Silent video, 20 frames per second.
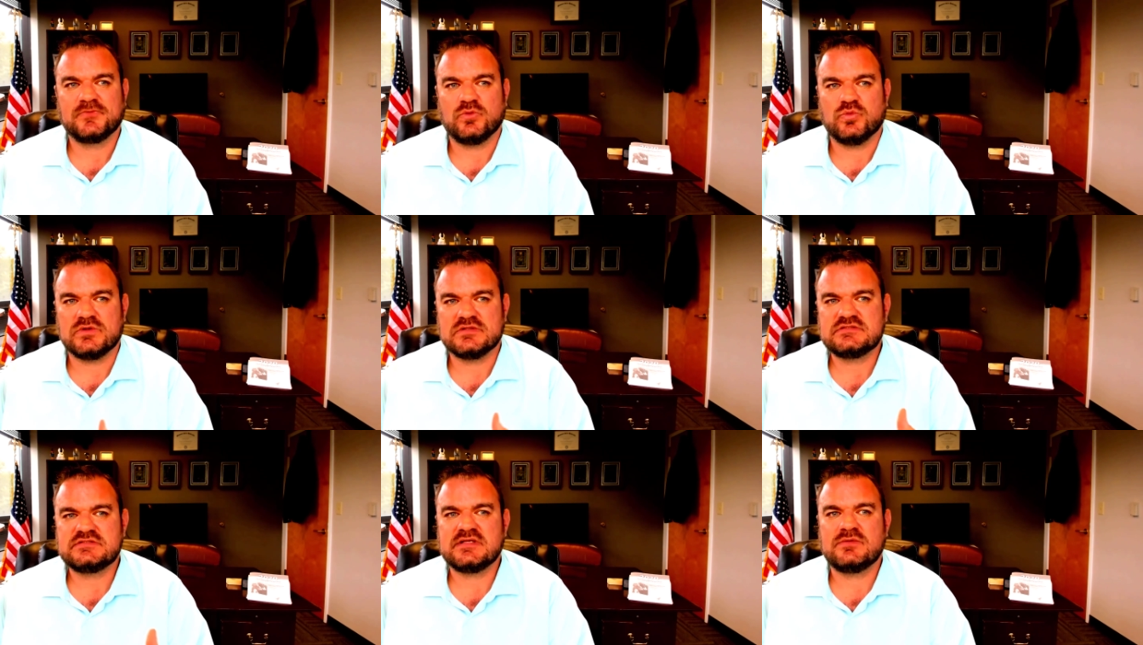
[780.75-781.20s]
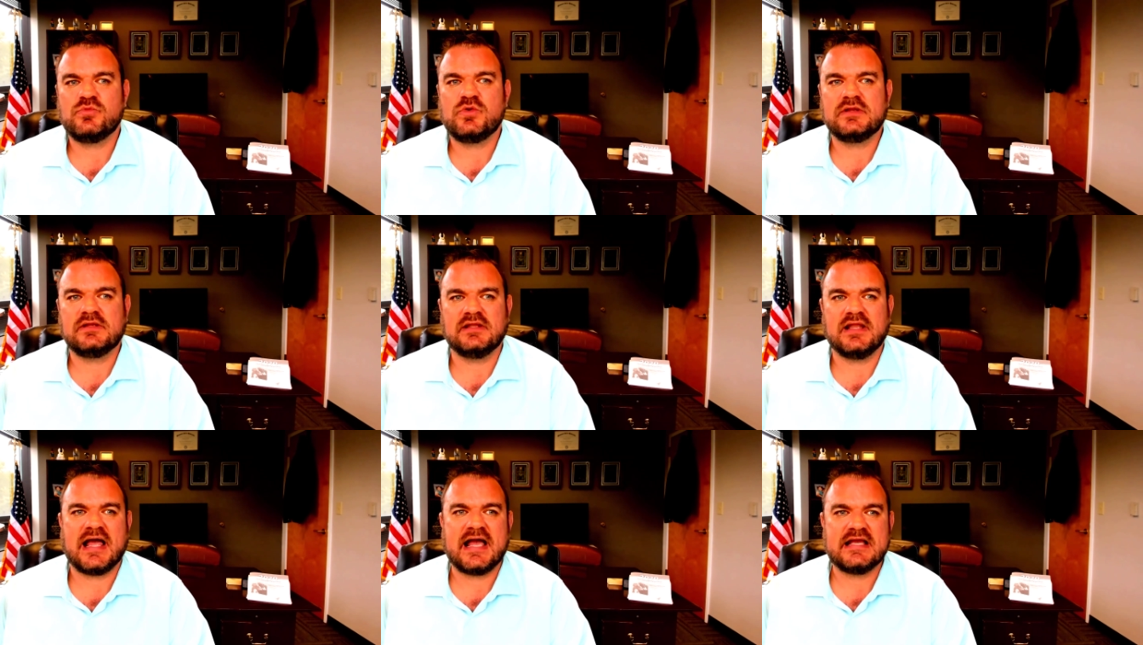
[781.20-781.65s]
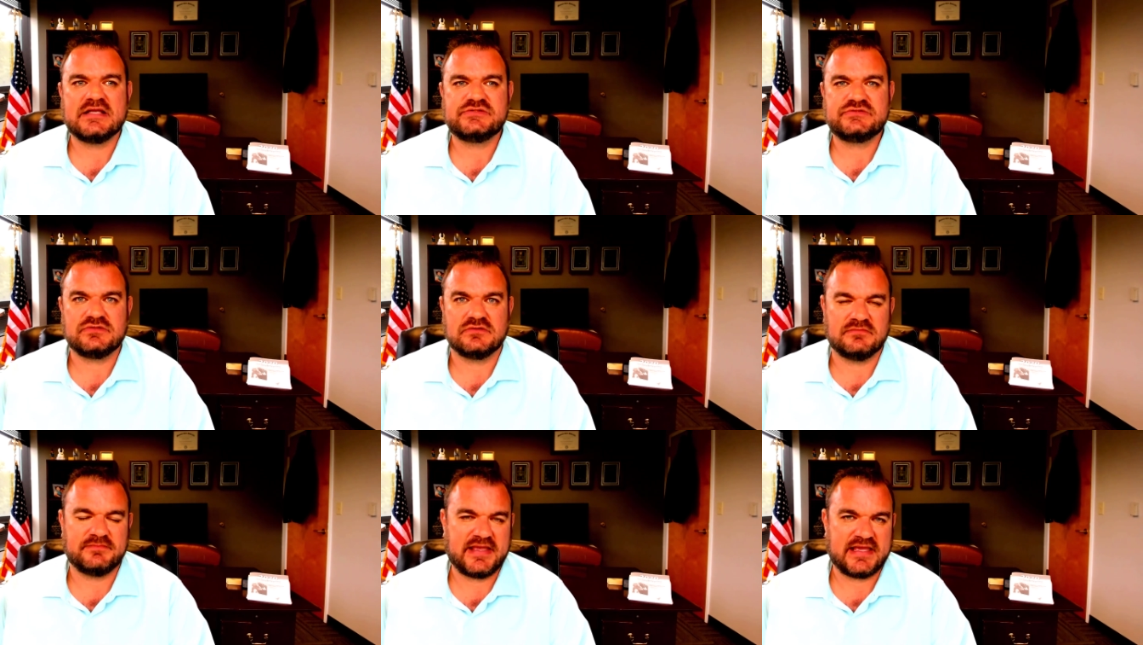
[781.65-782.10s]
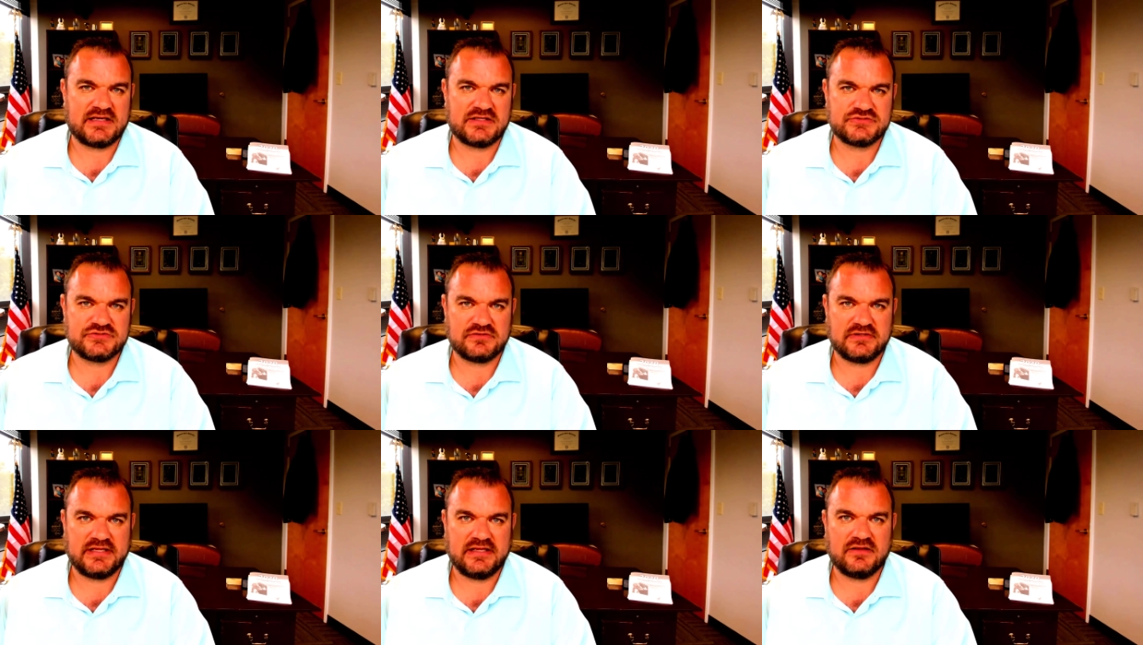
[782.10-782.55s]
when someone lies to a
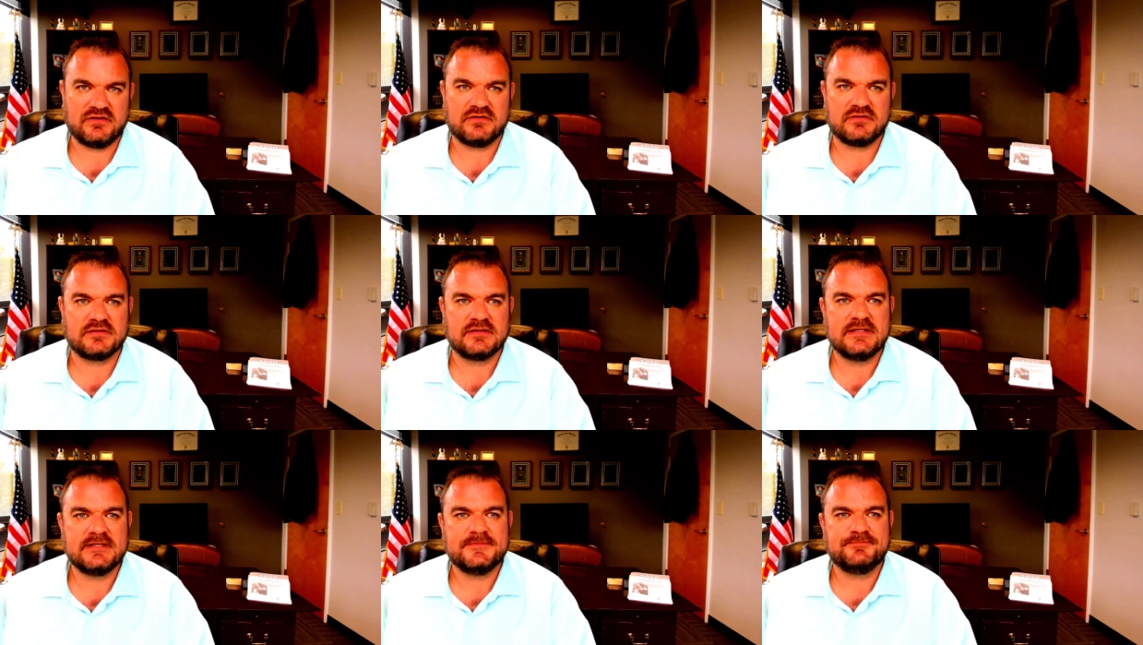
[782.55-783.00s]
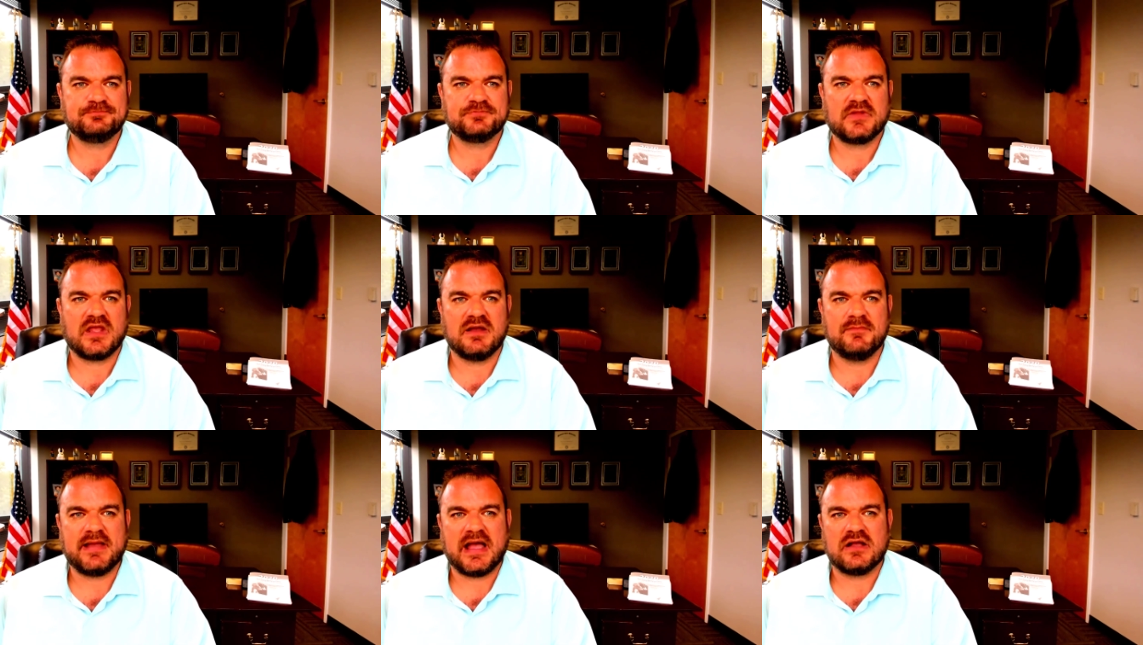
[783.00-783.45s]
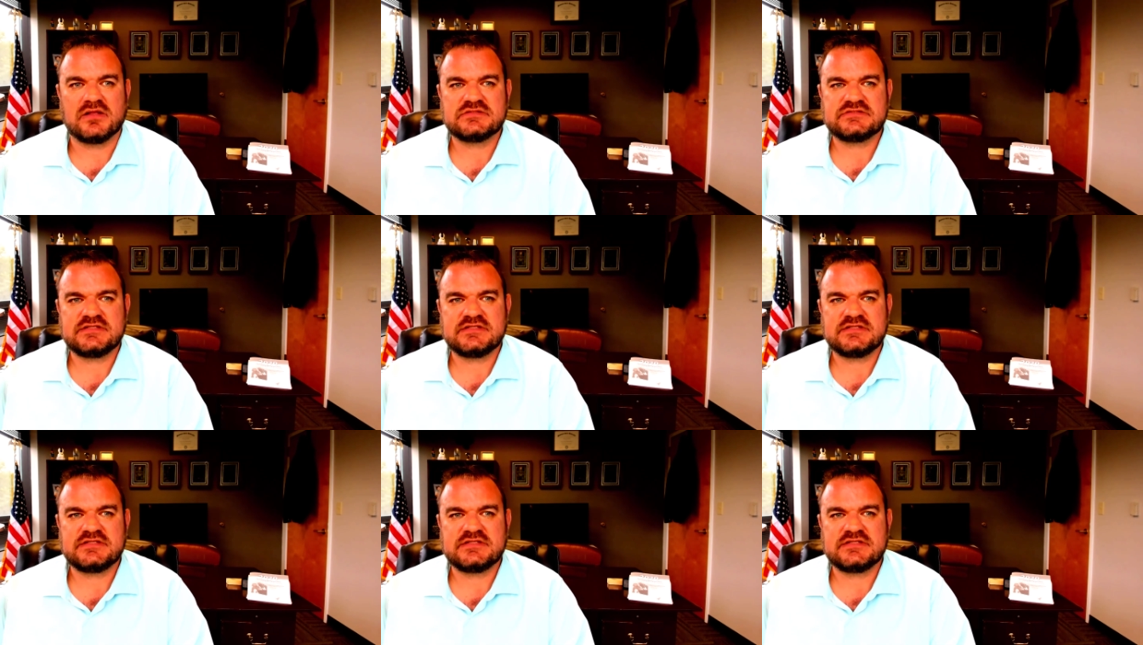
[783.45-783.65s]
manager here about